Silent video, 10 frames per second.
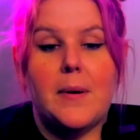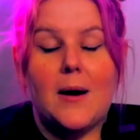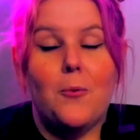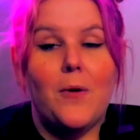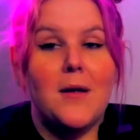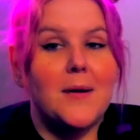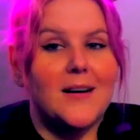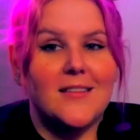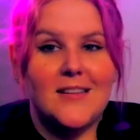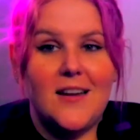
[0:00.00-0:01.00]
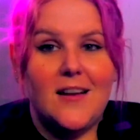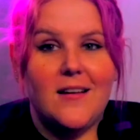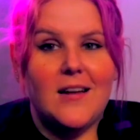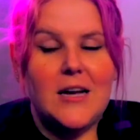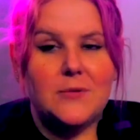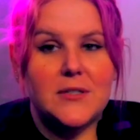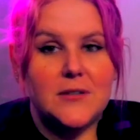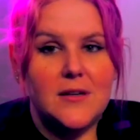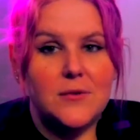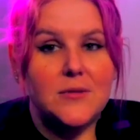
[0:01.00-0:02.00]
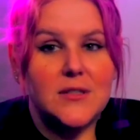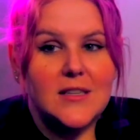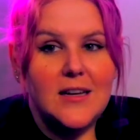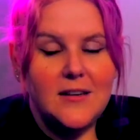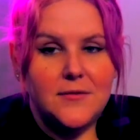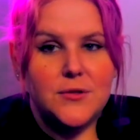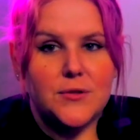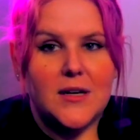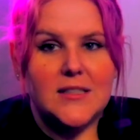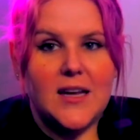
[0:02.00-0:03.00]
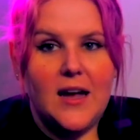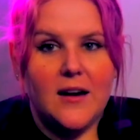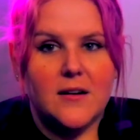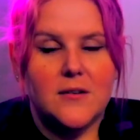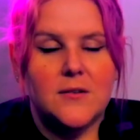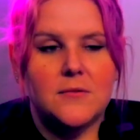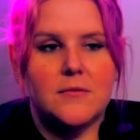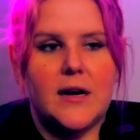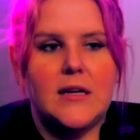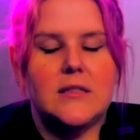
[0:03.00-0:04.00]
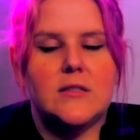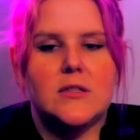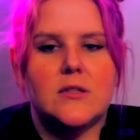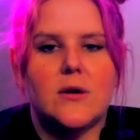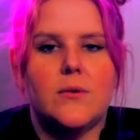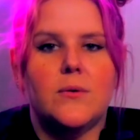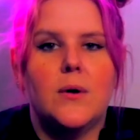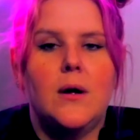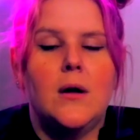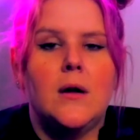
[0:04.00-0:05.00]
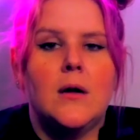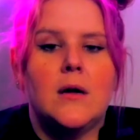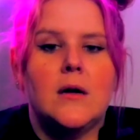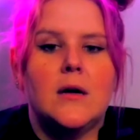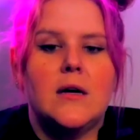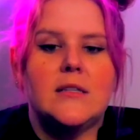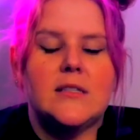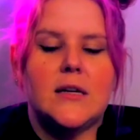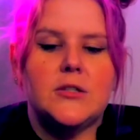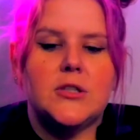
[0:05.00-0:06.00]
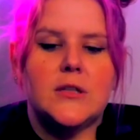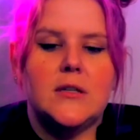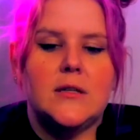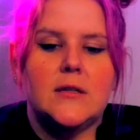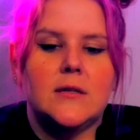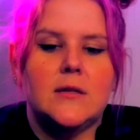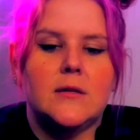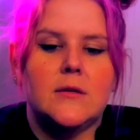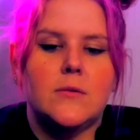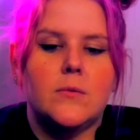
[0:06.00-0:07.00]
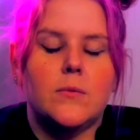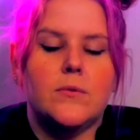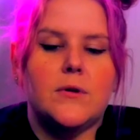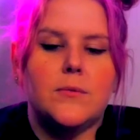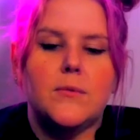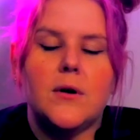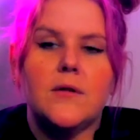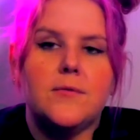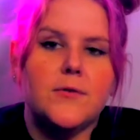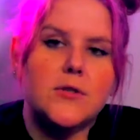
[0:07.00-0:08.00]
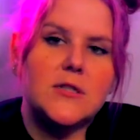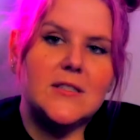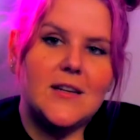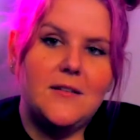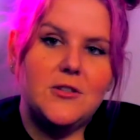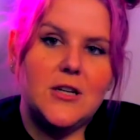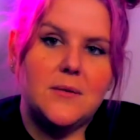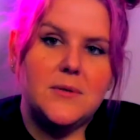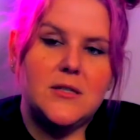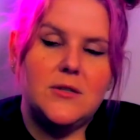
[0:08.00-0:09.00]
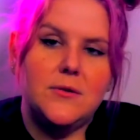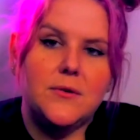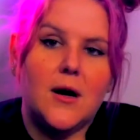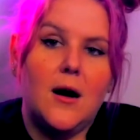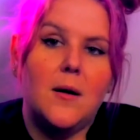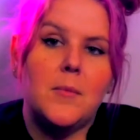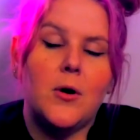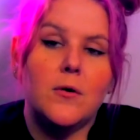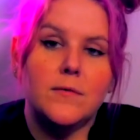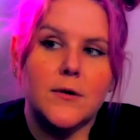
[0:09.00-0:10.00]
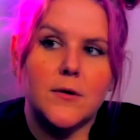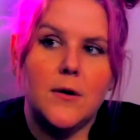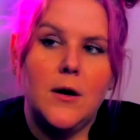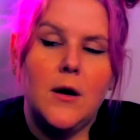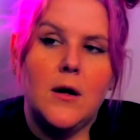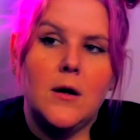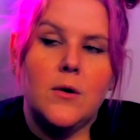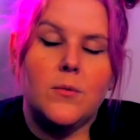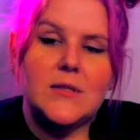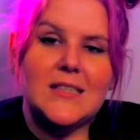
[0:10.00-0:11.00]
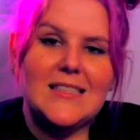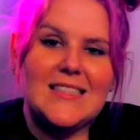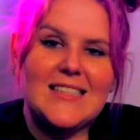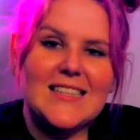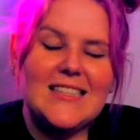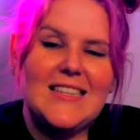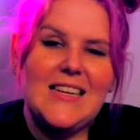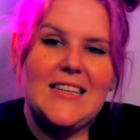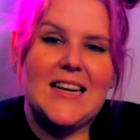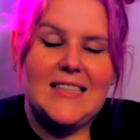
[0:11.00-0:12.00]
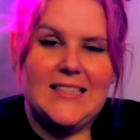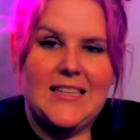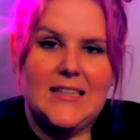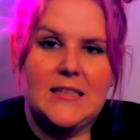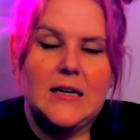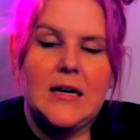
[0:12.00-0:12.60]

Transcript: way back in the day, it was individualized care, right? So essentially, the one of the first slave ships to come over was in 1619